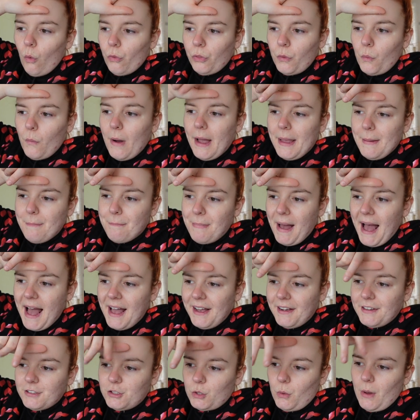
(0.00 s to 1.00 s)
on the way
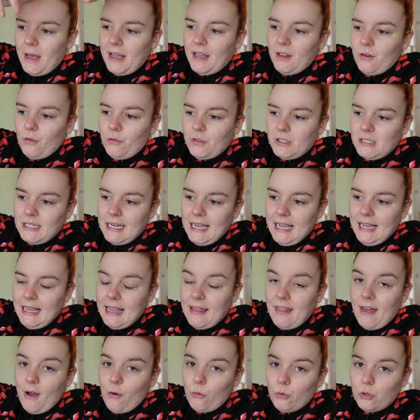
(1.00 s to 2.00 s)
back so I can obviously
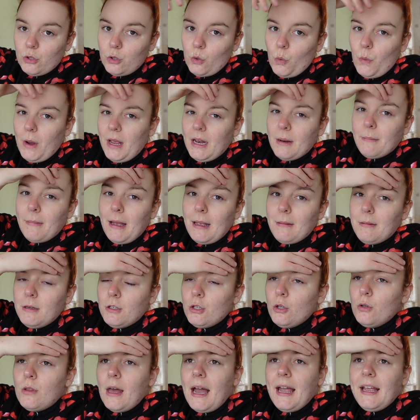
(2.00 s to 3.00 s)
get that all sorted and maybe
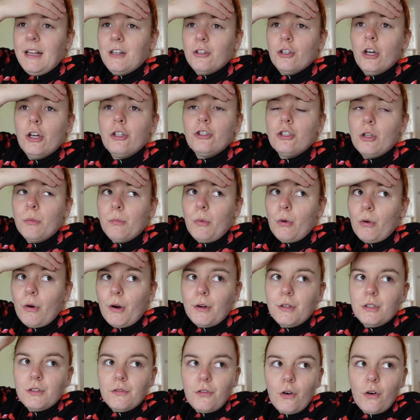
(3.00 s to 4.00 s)
do that in tomorrow's